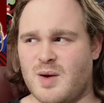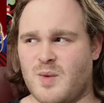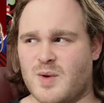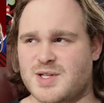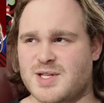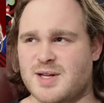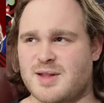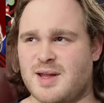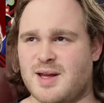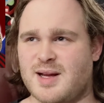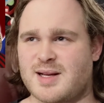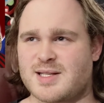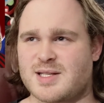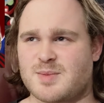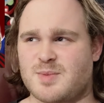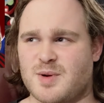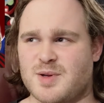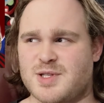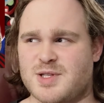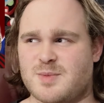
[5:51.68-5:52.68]
which I think is
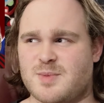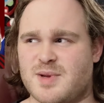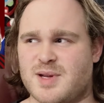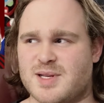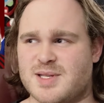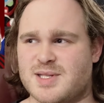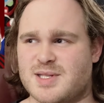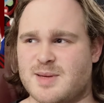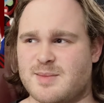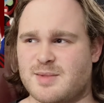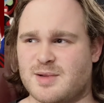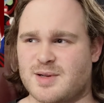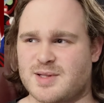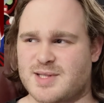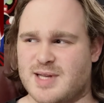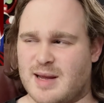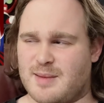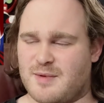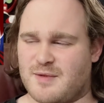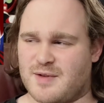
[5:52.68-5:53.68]
supposed to be a similar
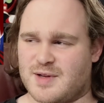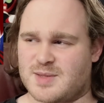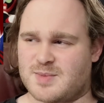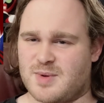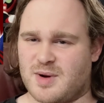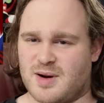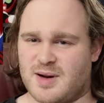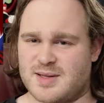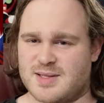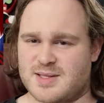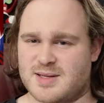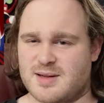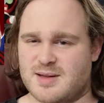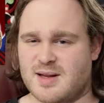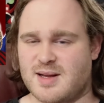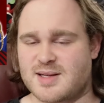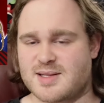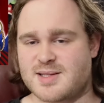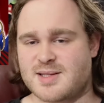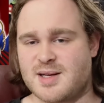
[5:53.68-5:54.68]
type of experience to
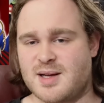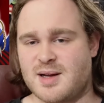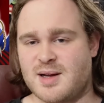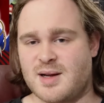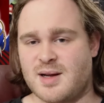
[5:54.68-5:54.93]
this.